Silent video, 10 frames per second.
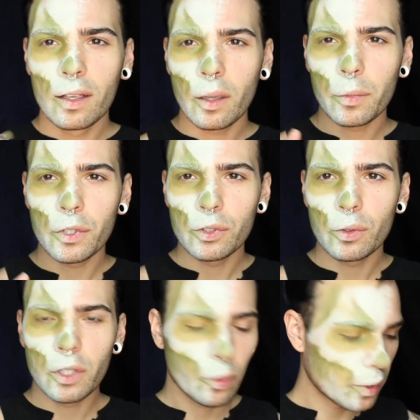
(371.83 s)
I'm going to do
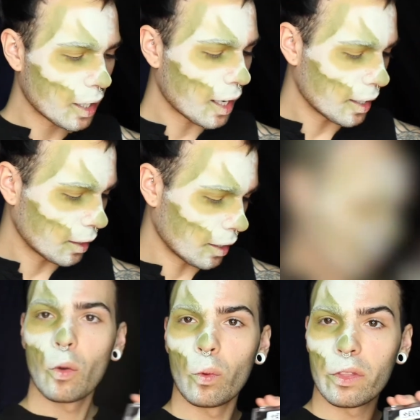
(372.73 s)
a little bit of
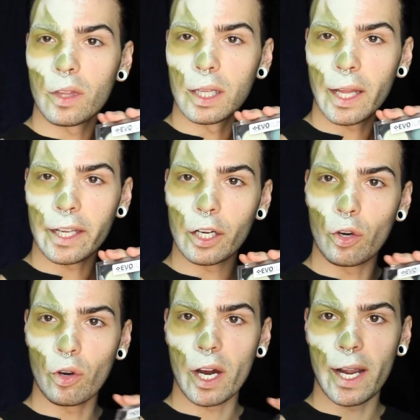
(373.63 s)
highlight with the light
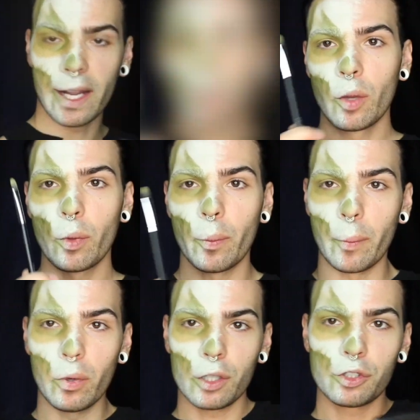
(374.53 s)
gray. Put my
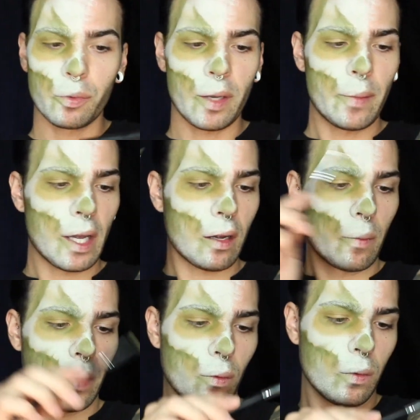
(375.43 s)
brush right back
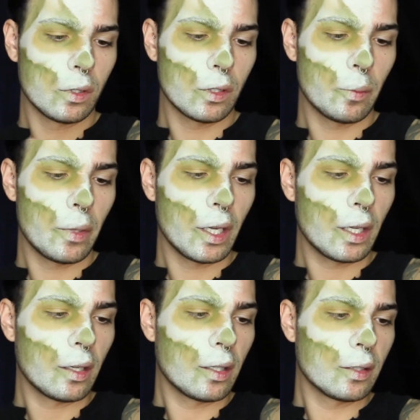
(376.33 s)
on my Wonder
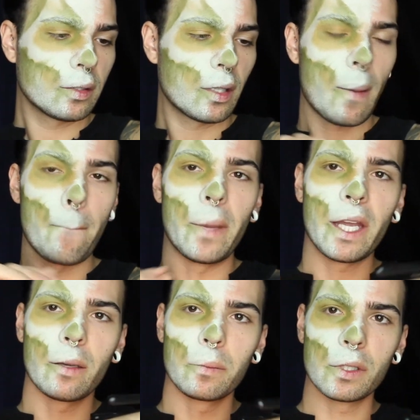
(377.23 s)
Band.
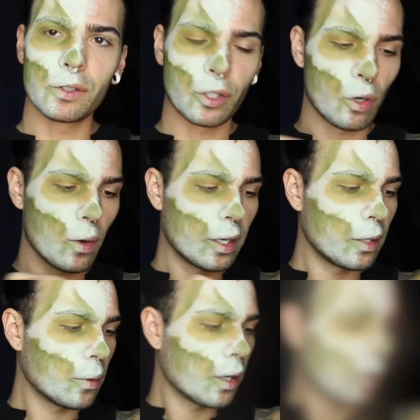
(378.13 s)
Bam, doesn't go
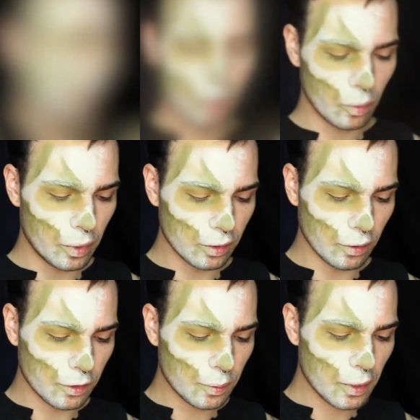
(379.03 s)
anywhere. A little piece
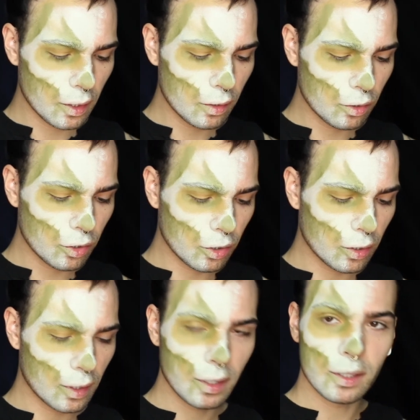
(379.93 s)
of
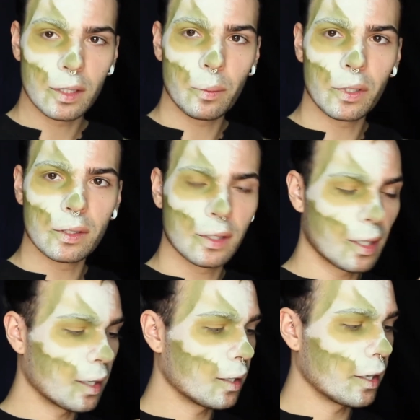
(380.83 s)
sponge. Dip into
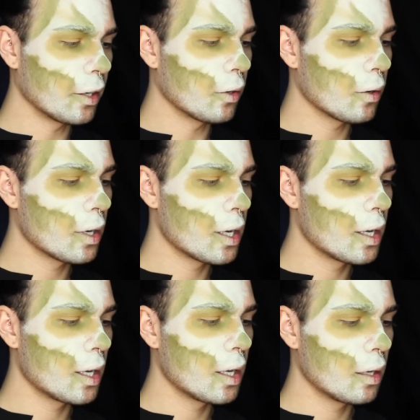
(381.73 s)
that light
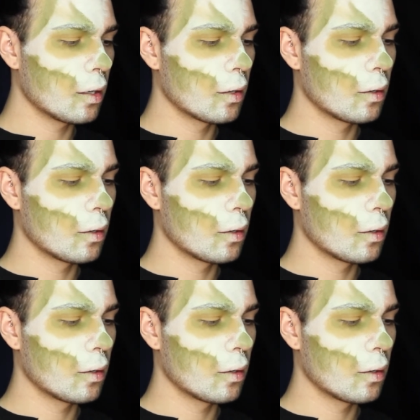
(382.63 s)
gray.